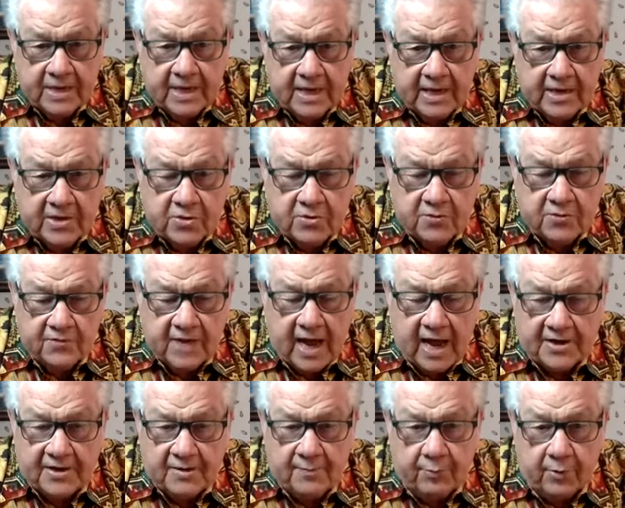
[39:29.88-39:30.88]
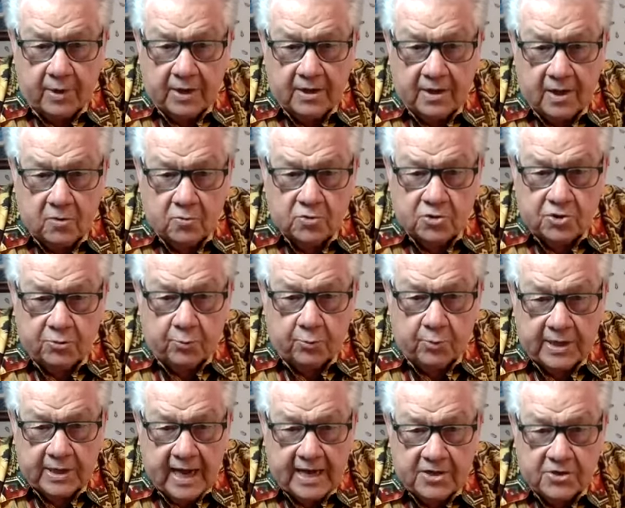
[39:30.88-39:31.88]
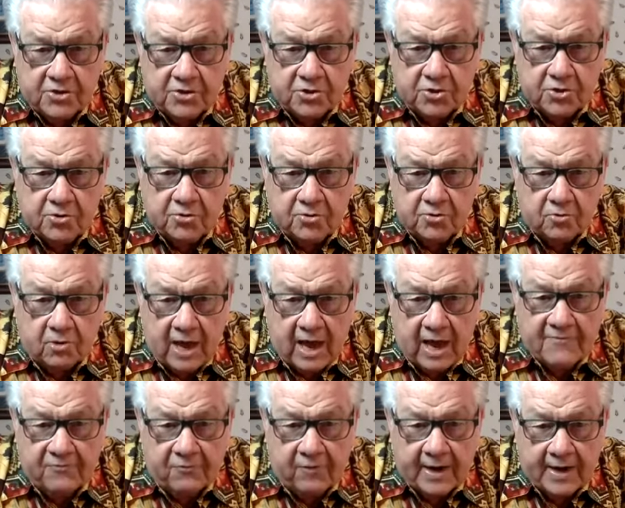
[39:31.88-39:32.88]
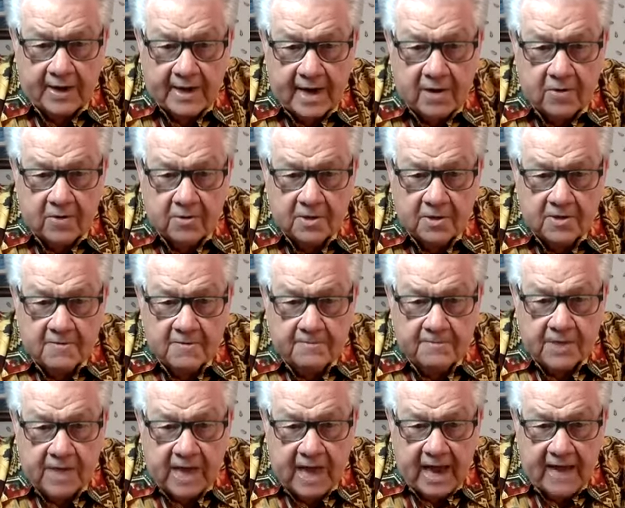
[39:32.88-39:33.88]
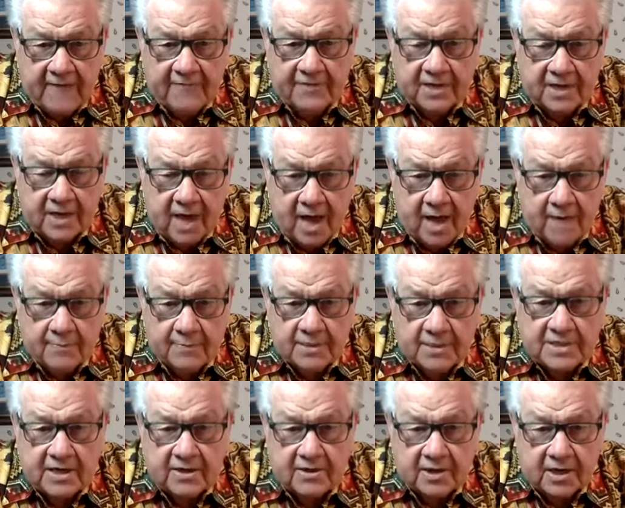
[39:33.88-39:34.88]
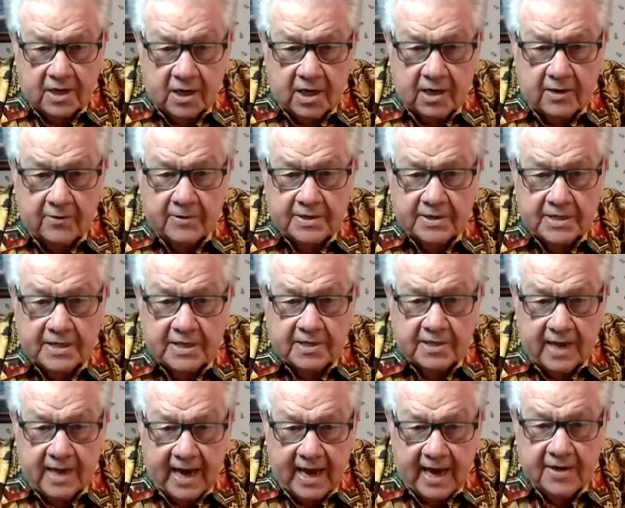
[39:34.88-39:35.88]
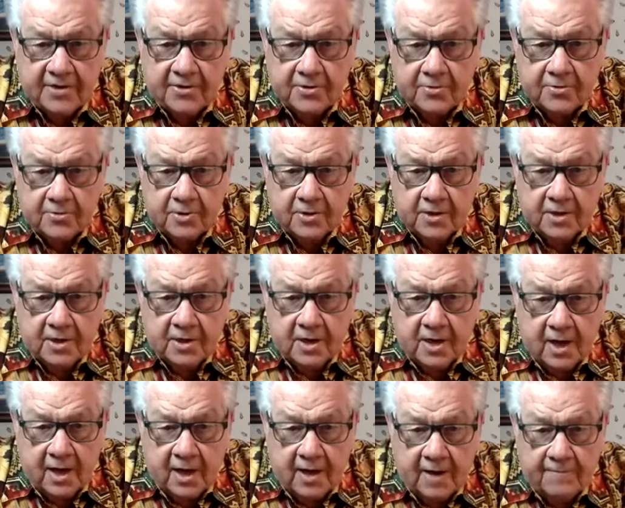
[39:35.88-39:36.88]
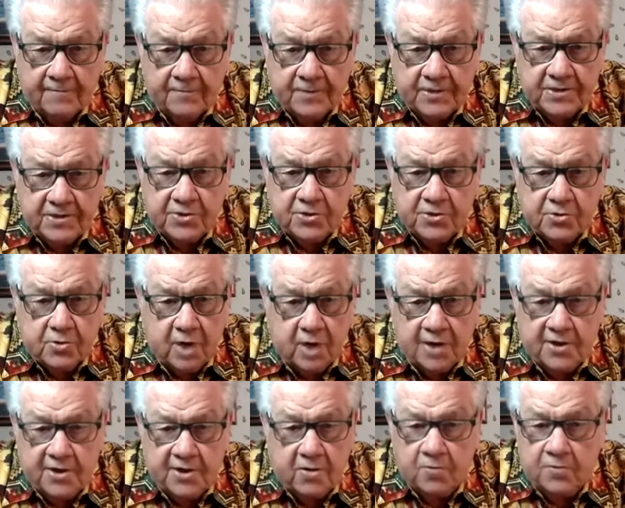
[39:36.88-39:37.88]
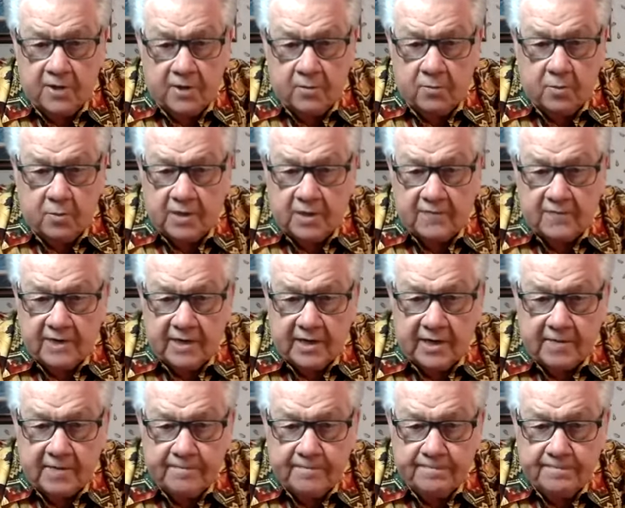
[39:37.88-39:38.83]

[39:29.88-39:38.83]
And you've got to bring those three A's to your life right now to have the calmness and the clarity to handle uh, this new unknown that we're living in.